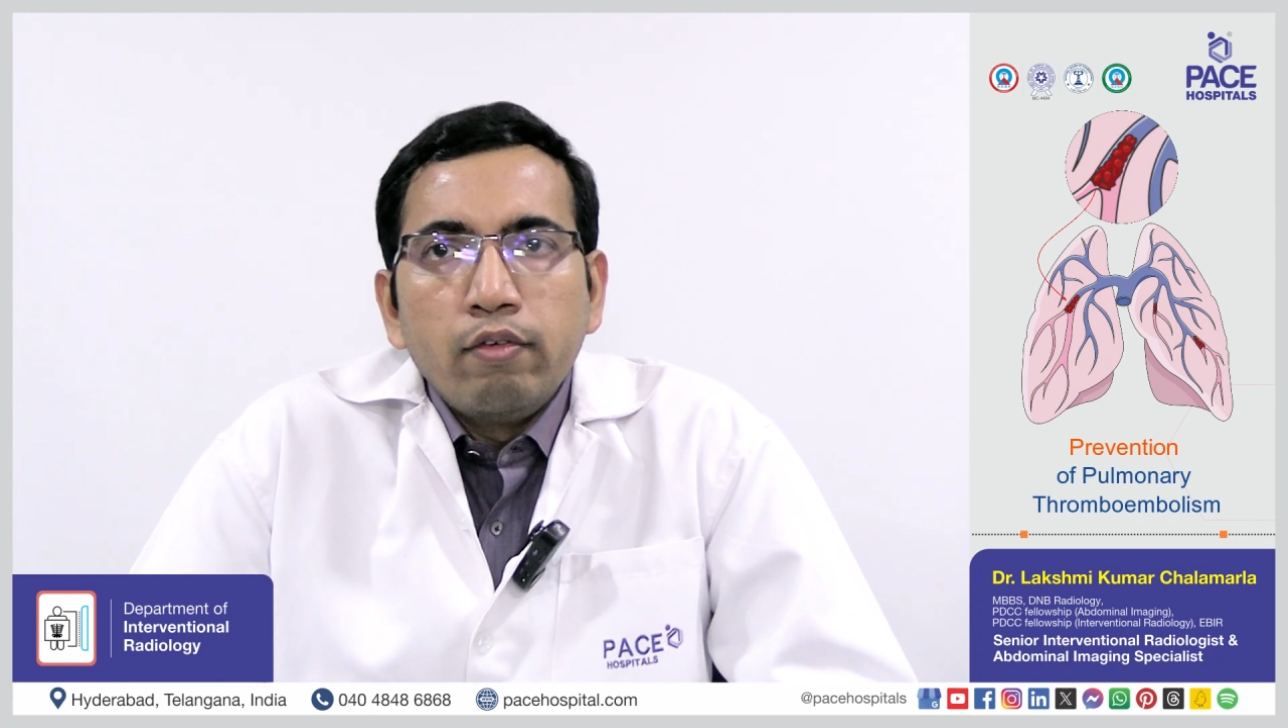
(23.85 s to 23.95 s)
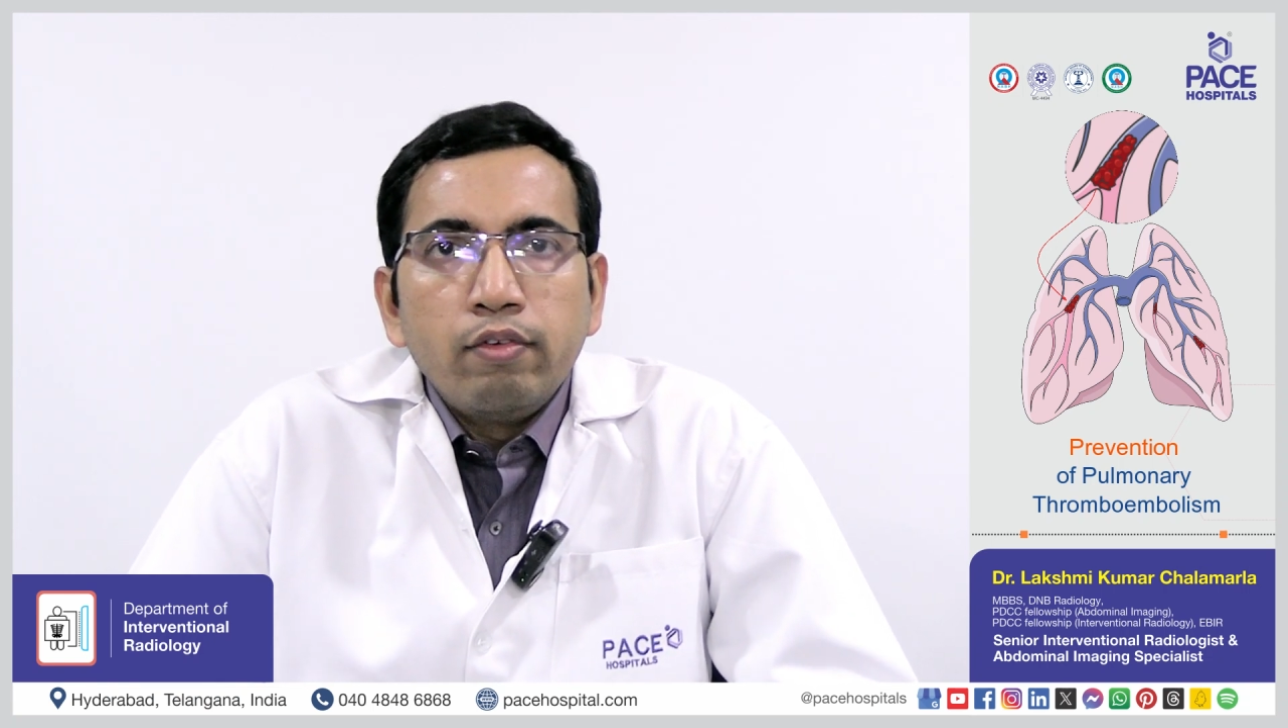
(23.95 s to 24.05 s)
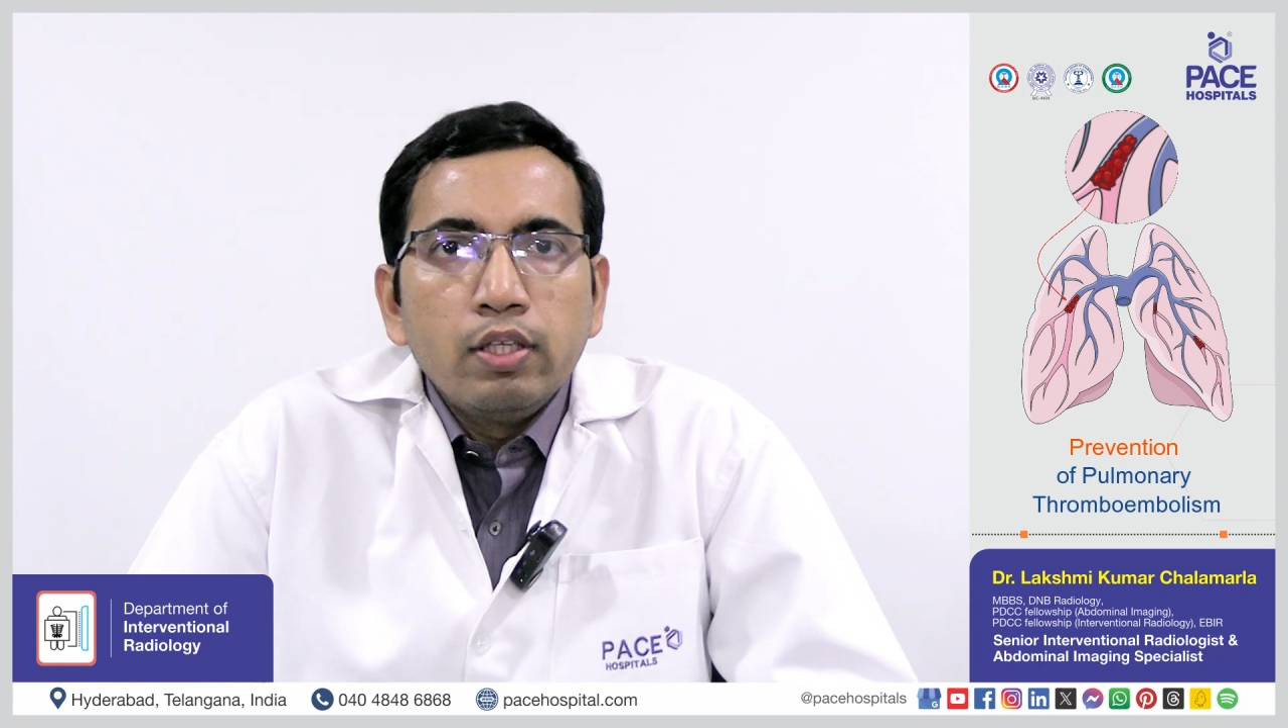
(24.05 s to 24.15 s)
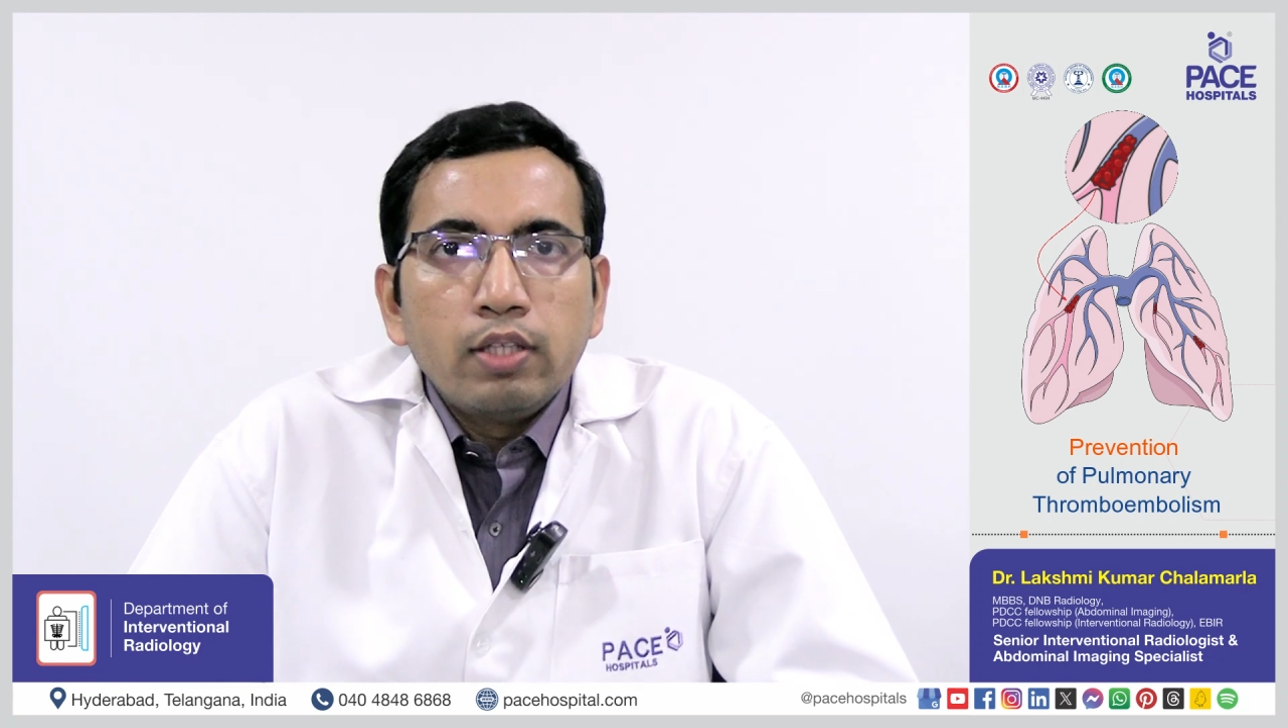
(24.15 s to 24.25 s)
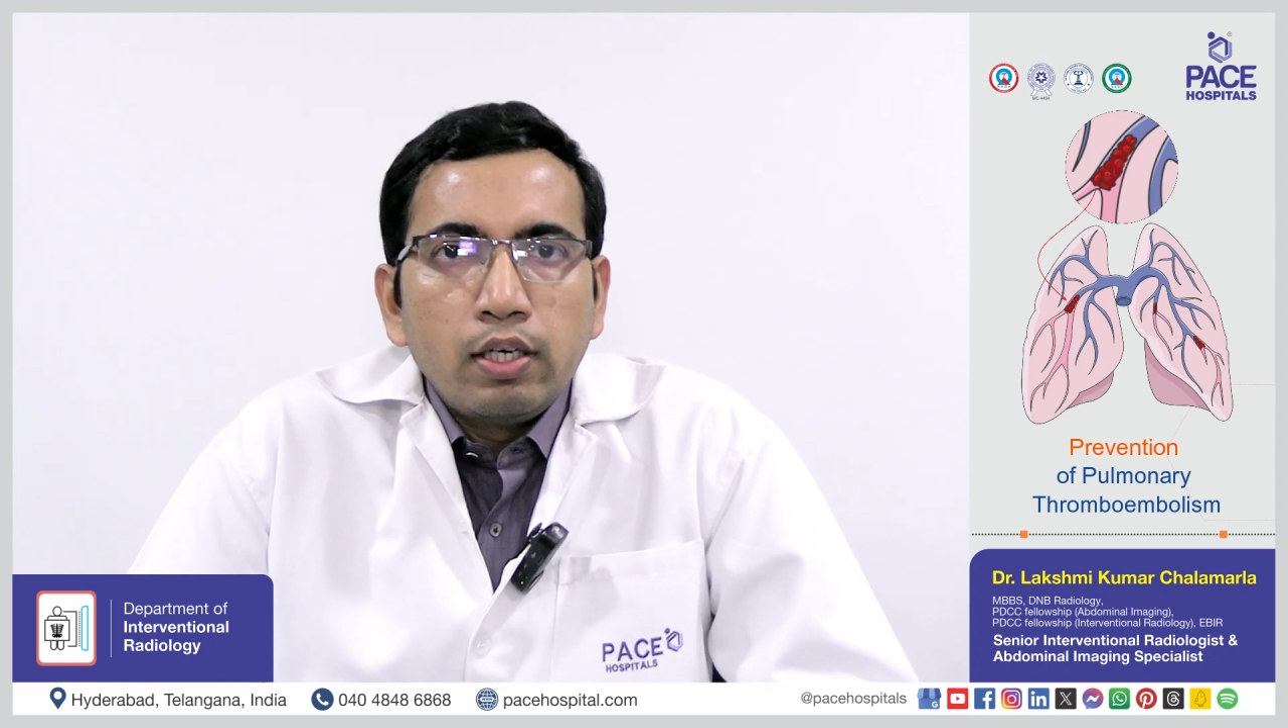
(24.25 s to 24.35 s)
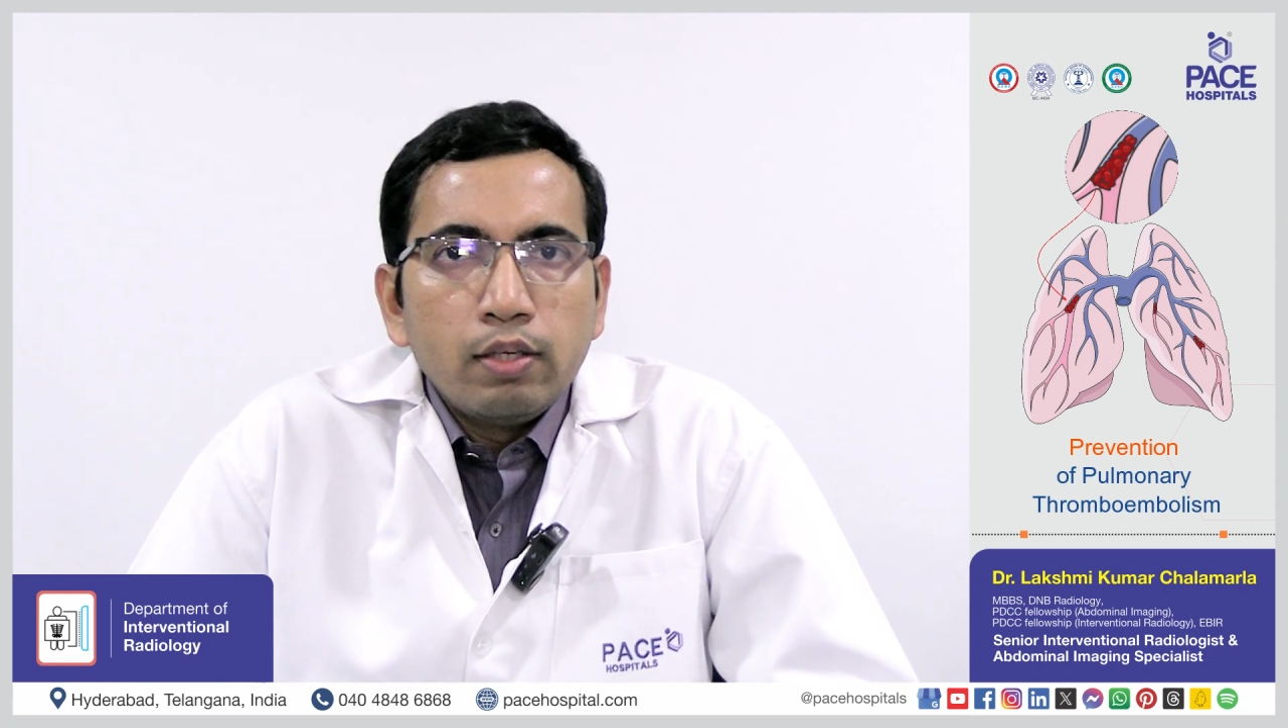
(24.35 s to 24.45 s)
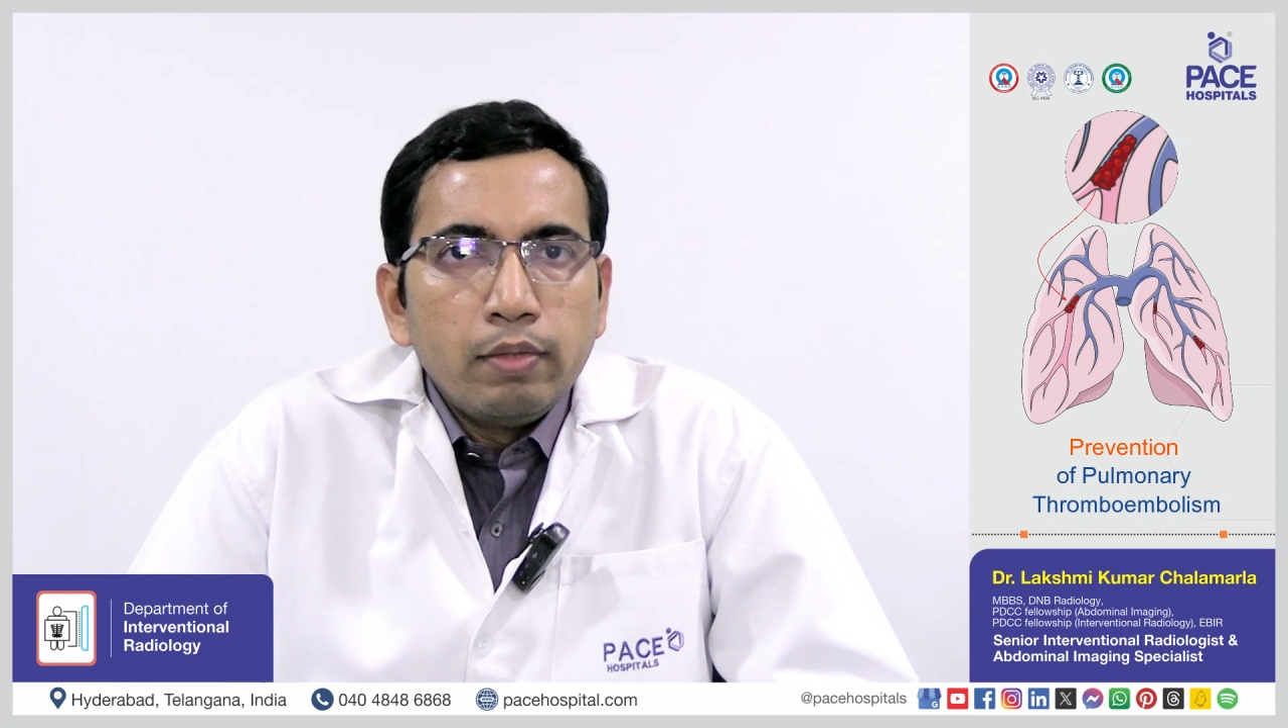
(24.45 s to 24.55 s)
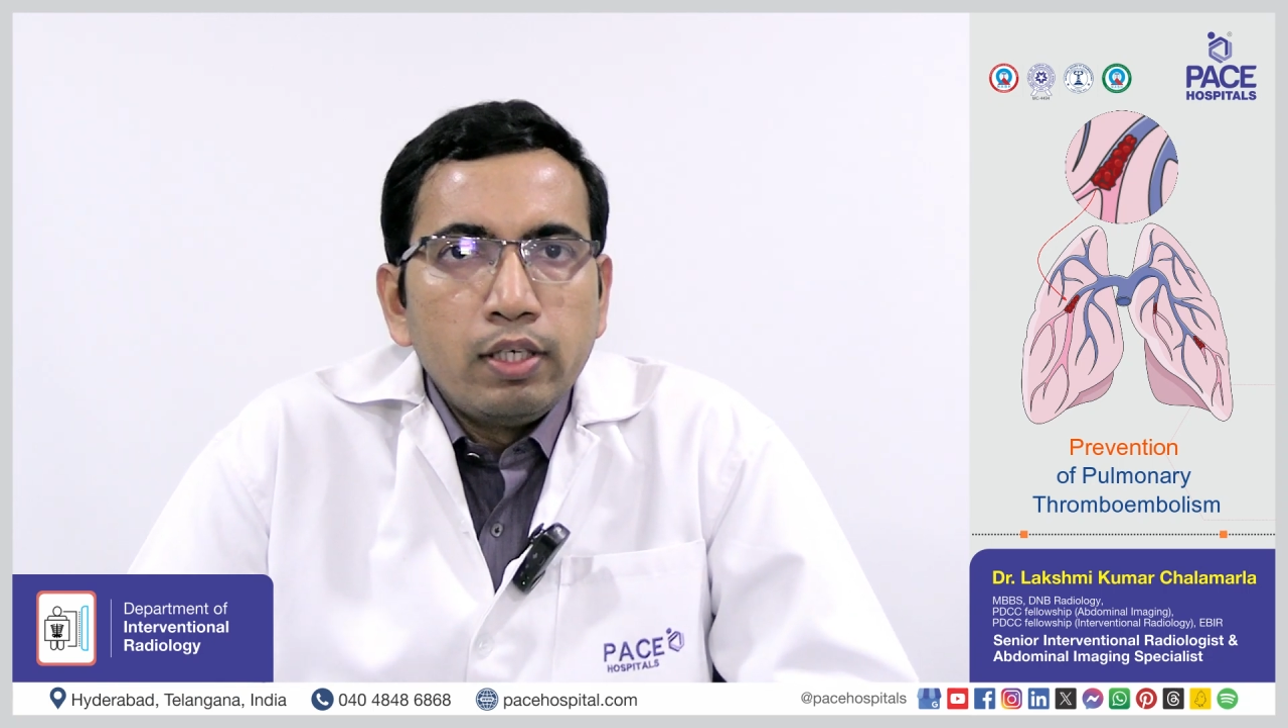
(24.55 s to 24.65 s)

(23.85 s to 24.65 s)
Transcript: every 30